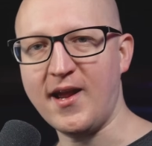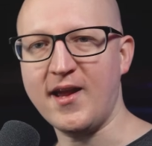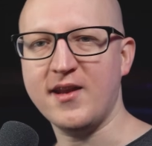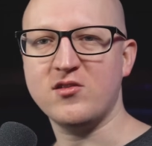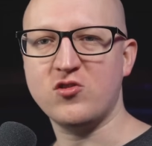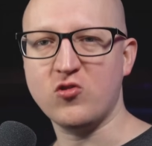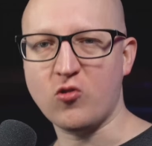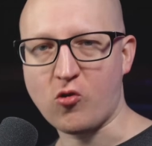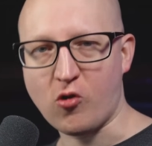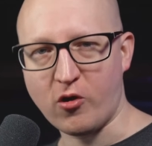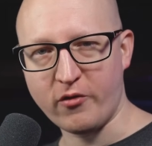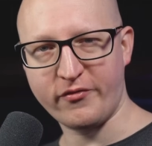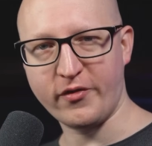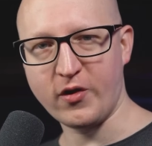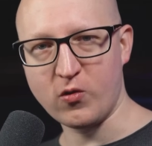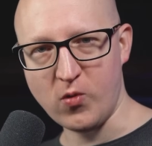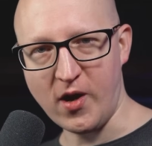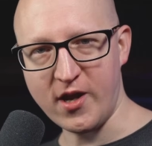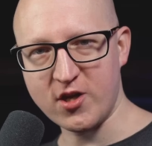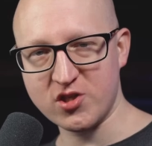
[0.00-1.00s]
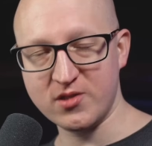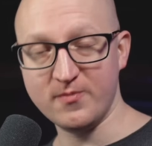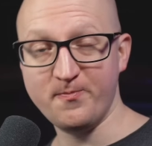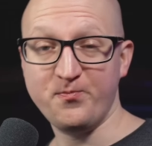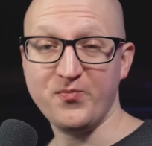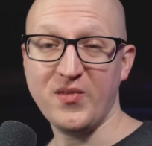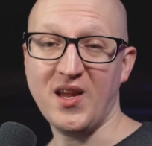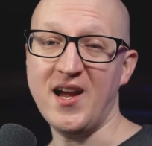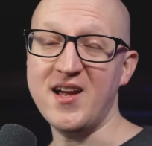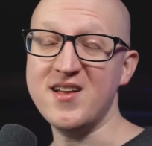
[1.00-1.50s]
and your configuration,
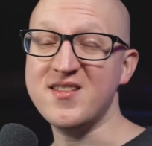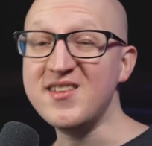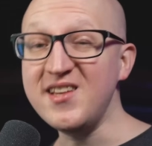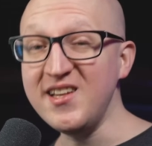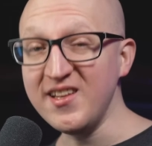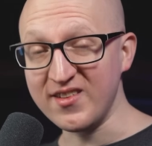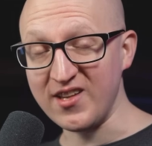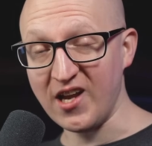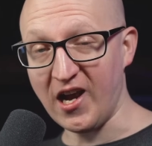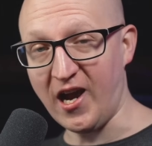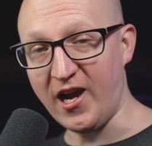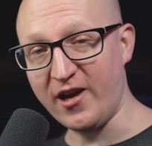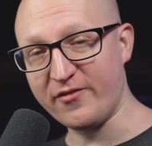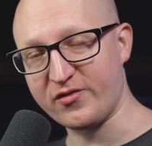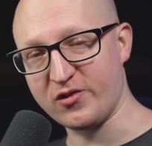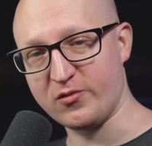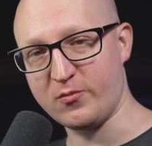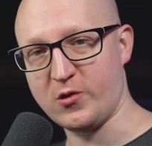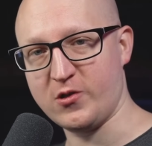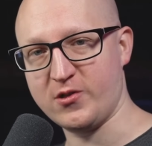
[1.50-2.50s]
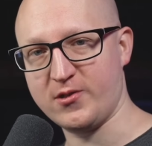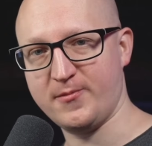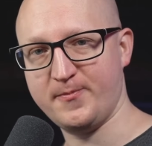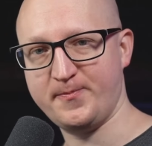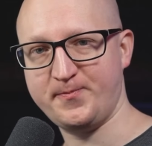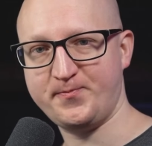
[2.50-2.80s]
it's easier afterward.